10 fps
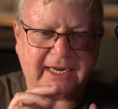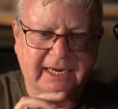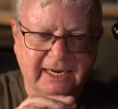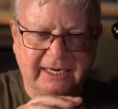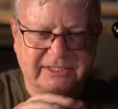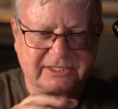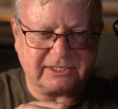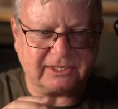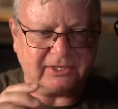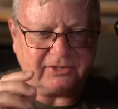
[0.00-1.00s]
it's
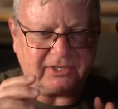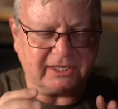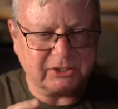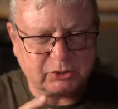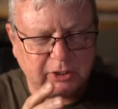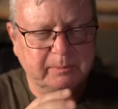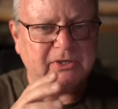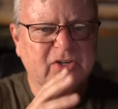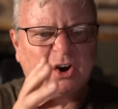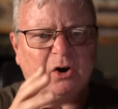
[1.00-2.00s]
the
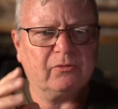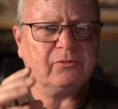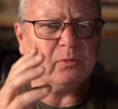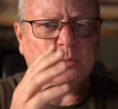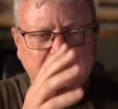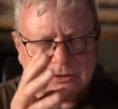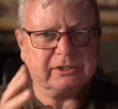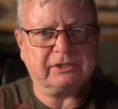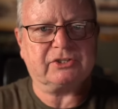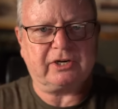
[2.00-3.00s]
enjoyment of
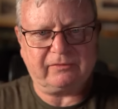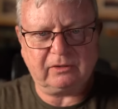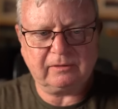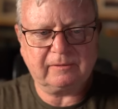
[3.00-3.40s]
wilderness travel,